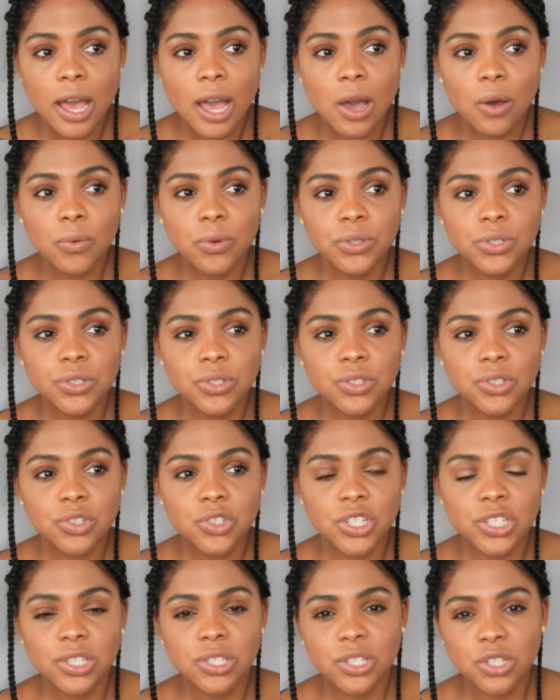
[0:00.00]
I
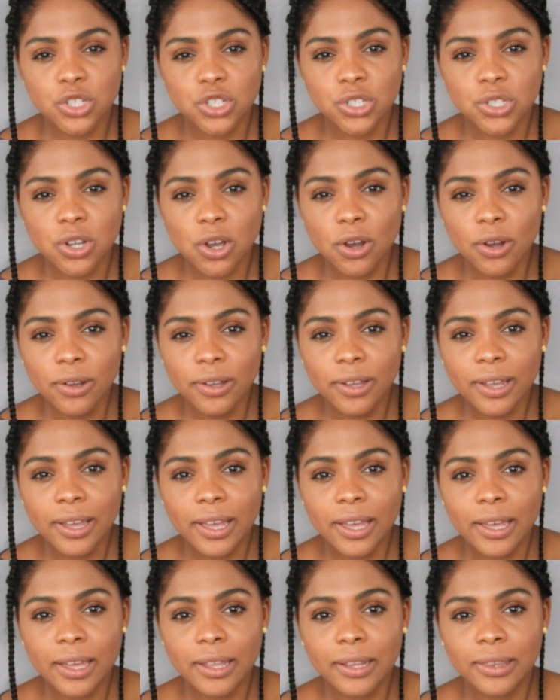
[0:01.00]
was just in shock,
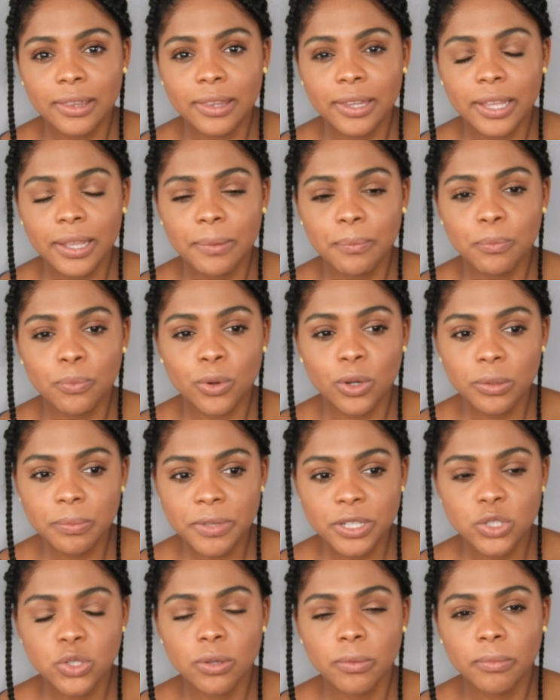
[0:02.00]
and they
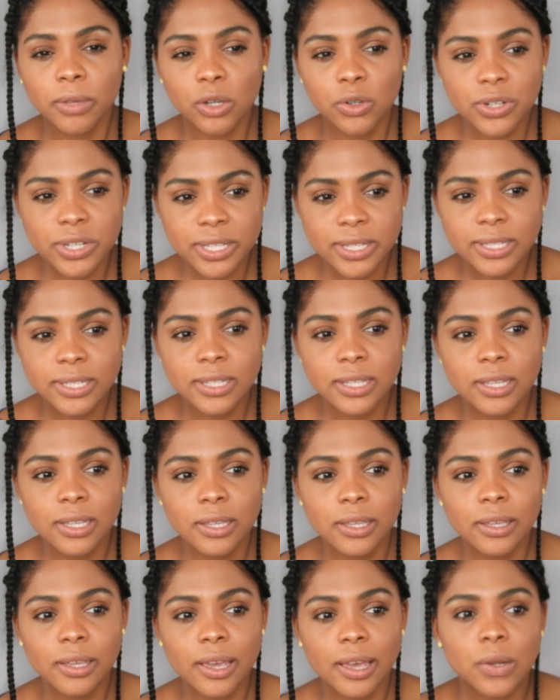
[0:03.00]
brought me to
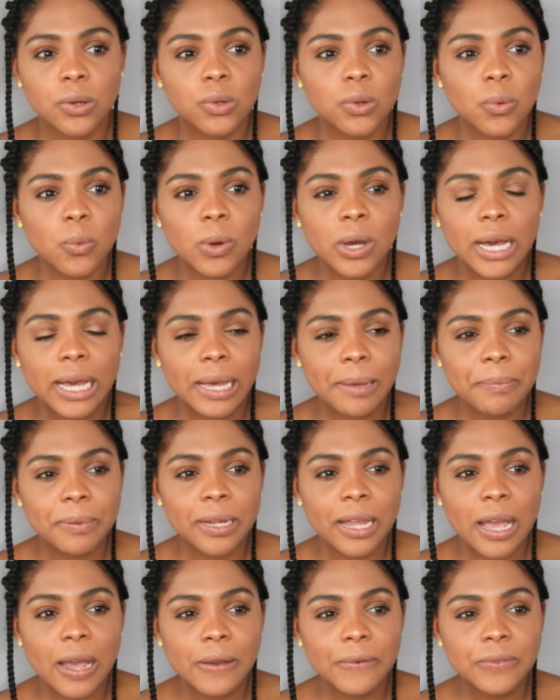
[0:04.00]
emergency. I don't know what
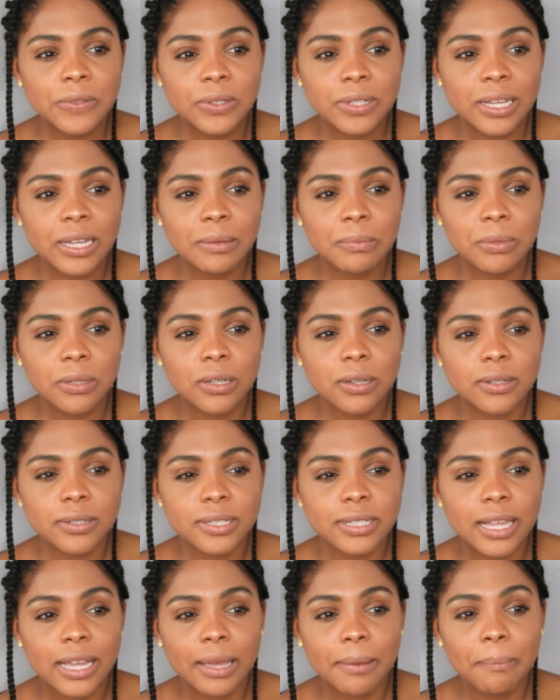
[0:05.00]
happened after that
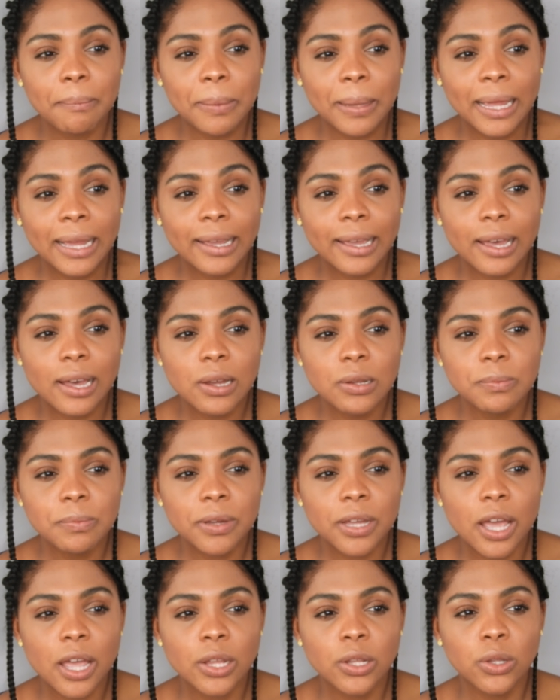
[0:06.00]
because it's like a
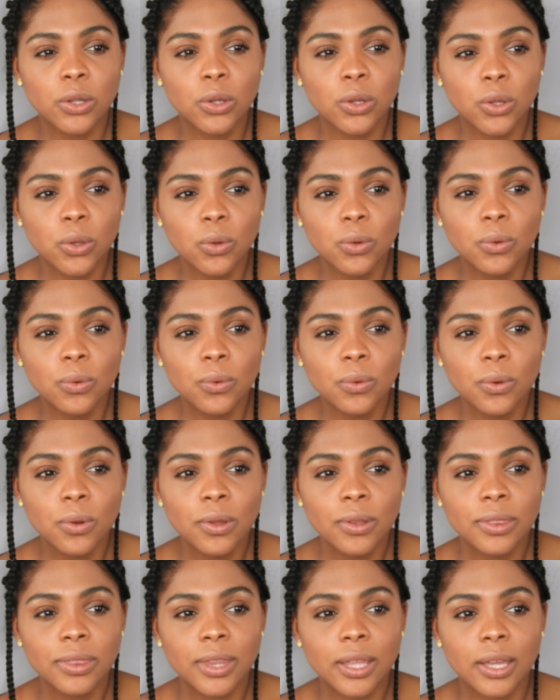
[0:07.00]
blackout, but I
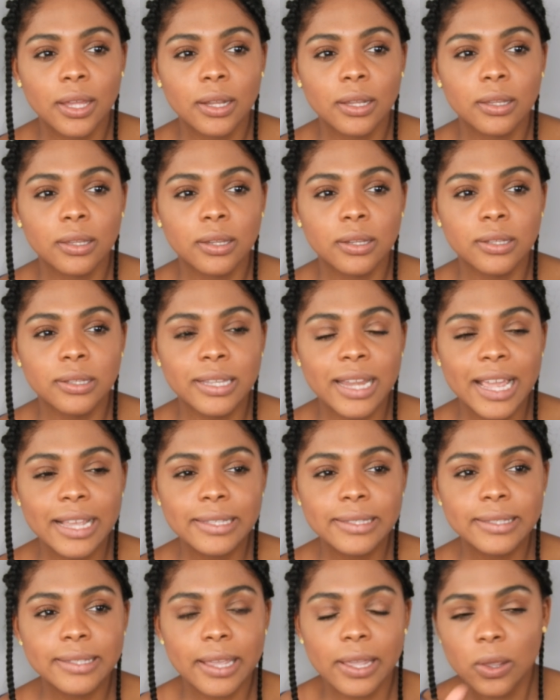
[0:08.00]
knew that the
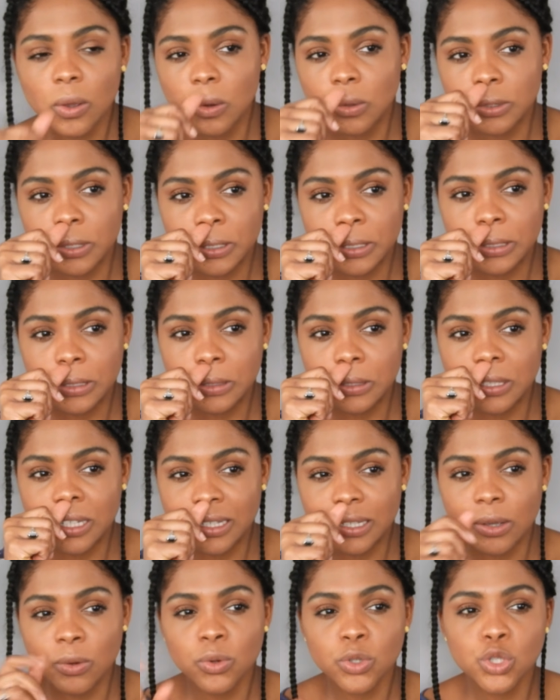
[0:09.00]
next day,
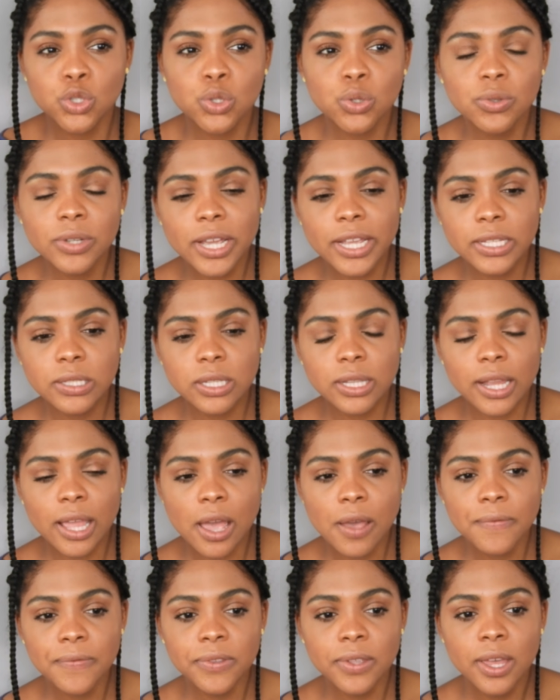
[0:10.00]
it was 2 days
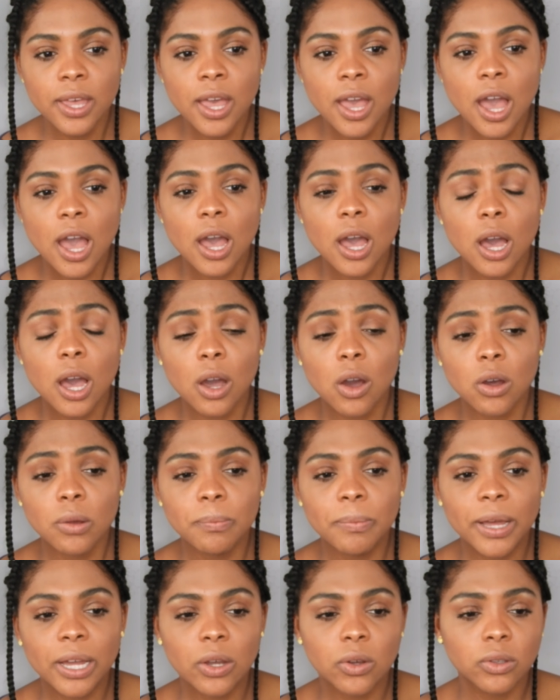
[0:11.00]
left, I
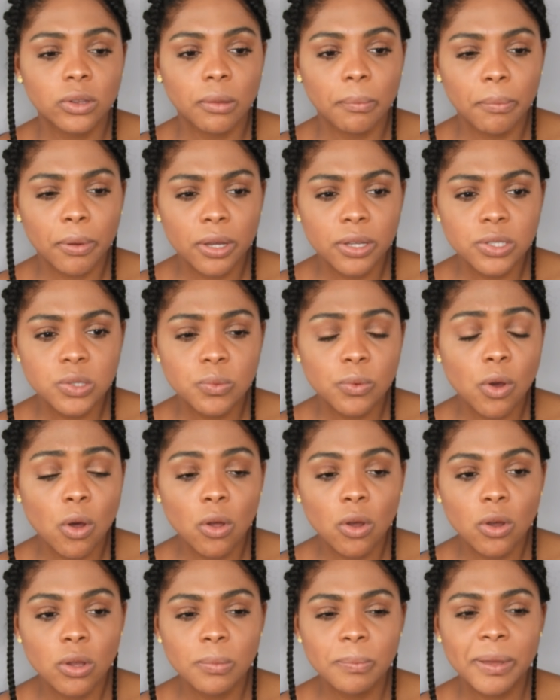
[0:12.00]
got back on the bus. We
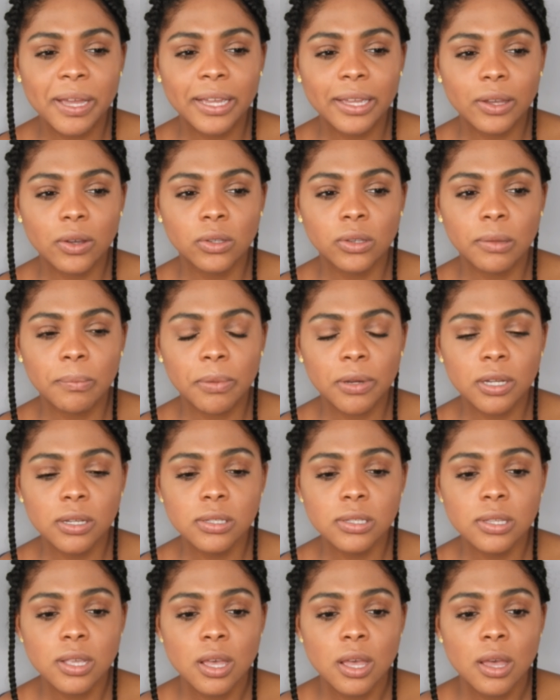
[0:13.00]
all got back on the
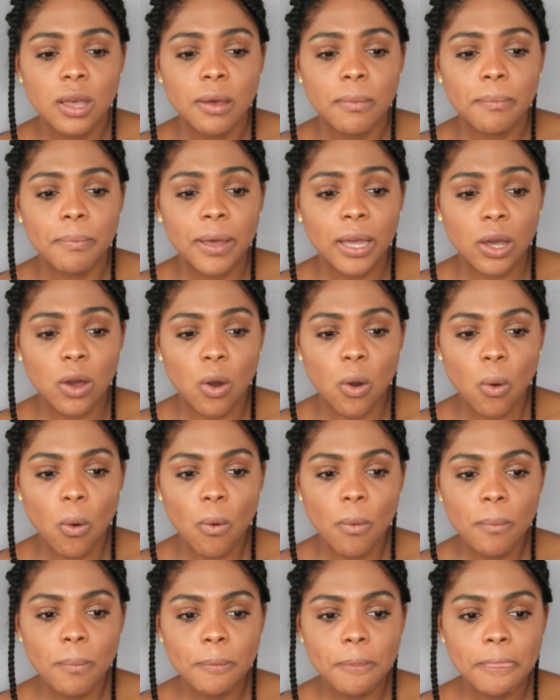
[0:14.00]
bus back
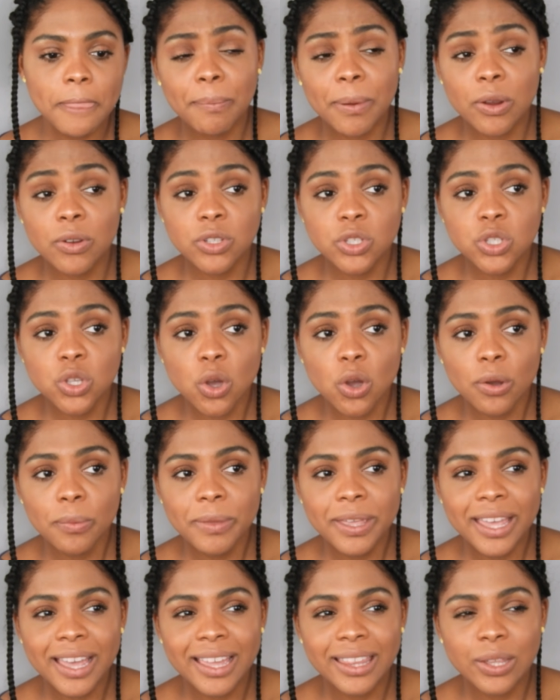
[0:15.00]
home. My parents
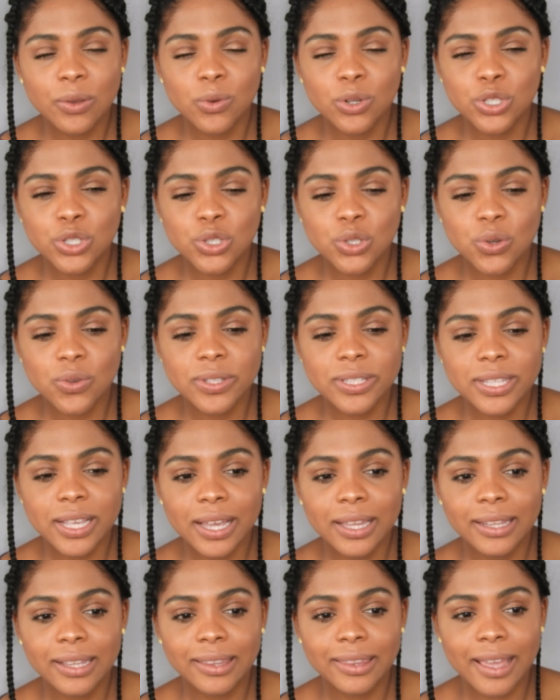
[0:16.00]
saw me and they were so
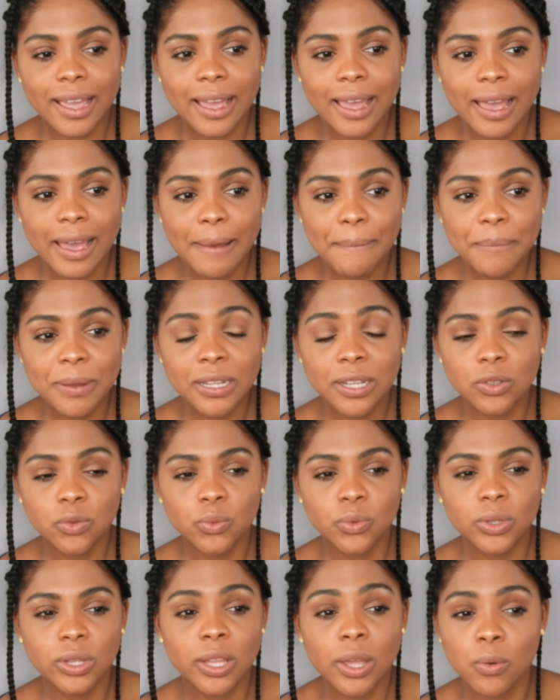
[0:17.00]
sad that happened,
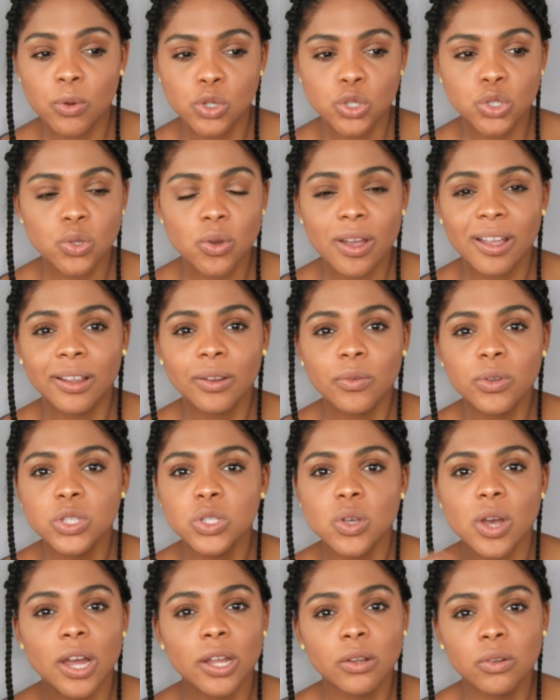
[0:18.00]
and they were so angry.
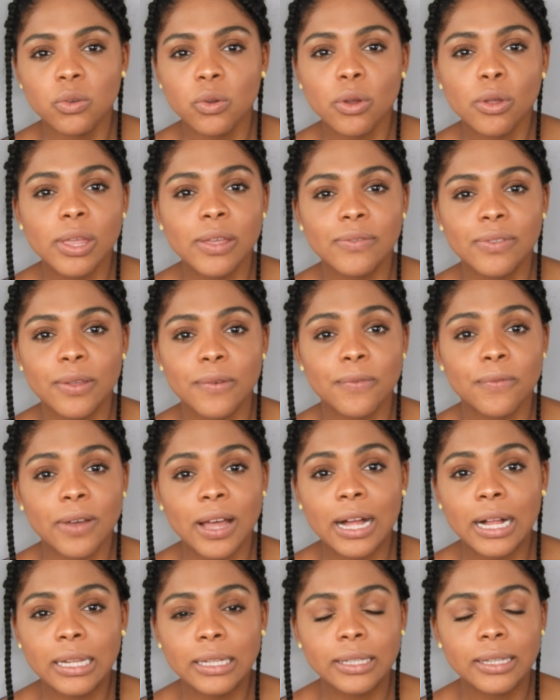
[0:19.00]
So I don't know if they
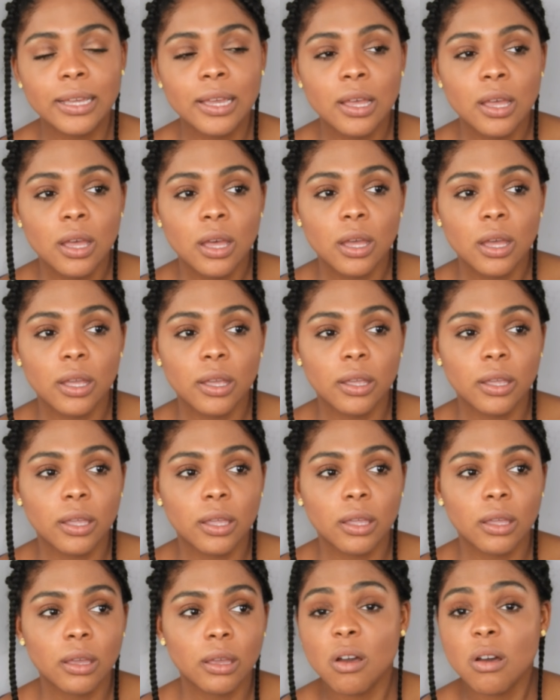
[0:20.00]
filed
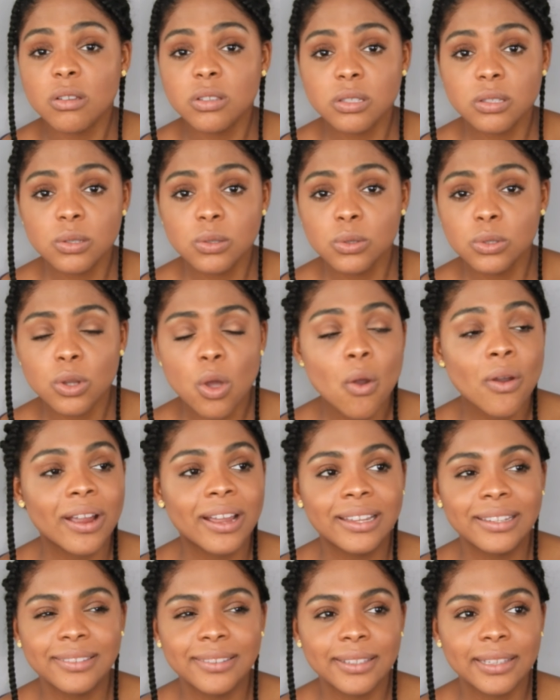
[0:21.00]
a lawsuit
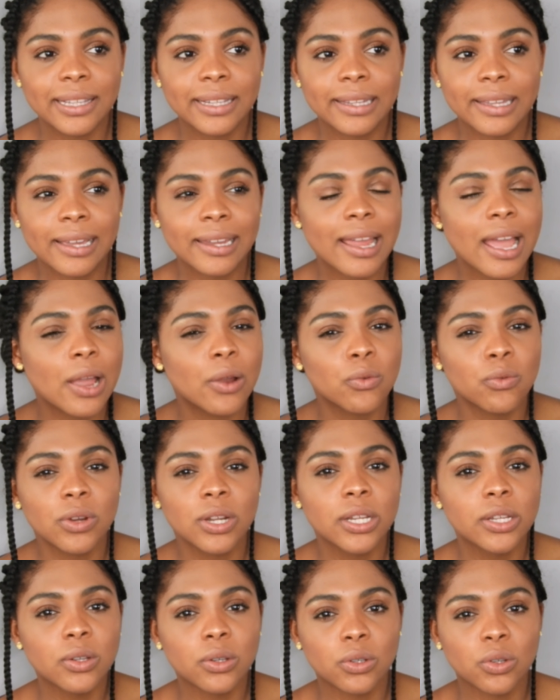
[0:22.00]
or anything like that. I
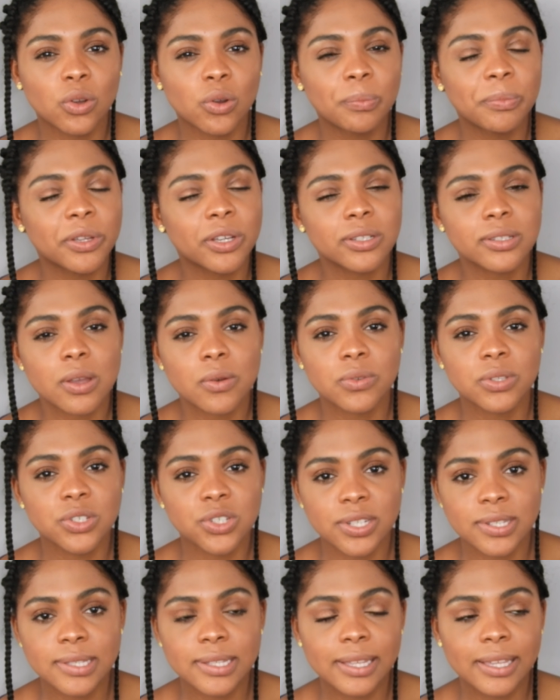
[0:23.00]
really don't know because I
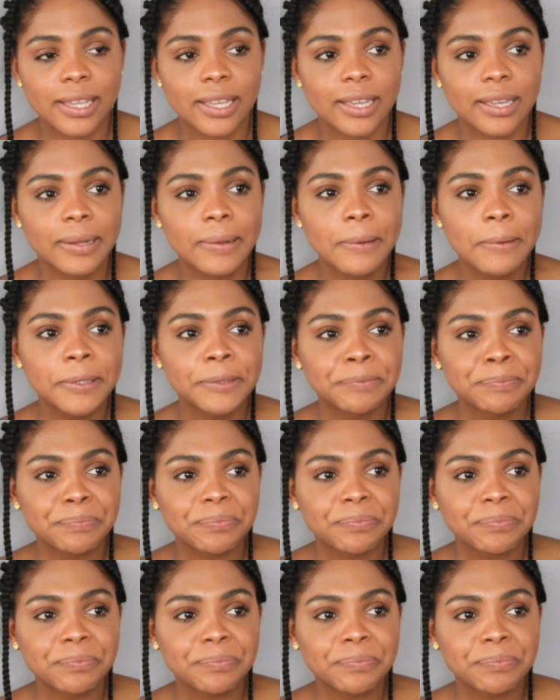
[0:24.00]
was just a kid.